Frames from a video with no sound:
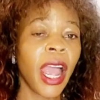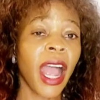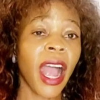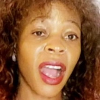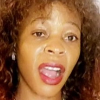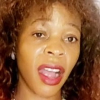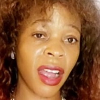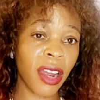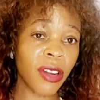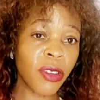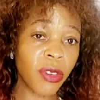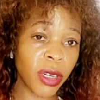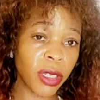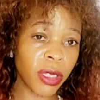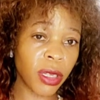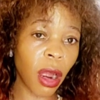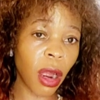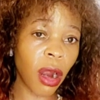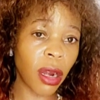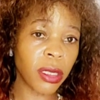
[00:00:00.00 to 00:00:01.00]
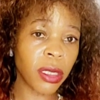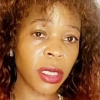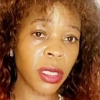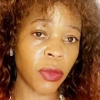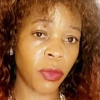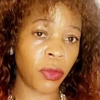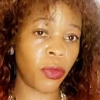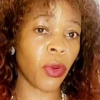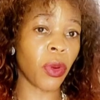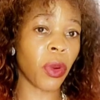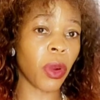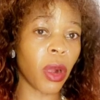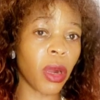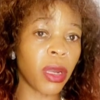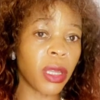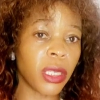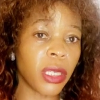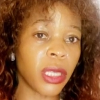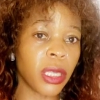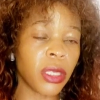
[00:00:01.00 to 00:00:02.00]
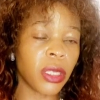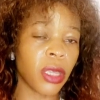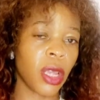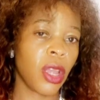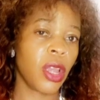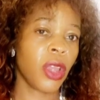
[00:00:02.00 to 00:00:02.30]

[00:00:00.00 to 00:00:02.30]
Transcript: $100 for colleges,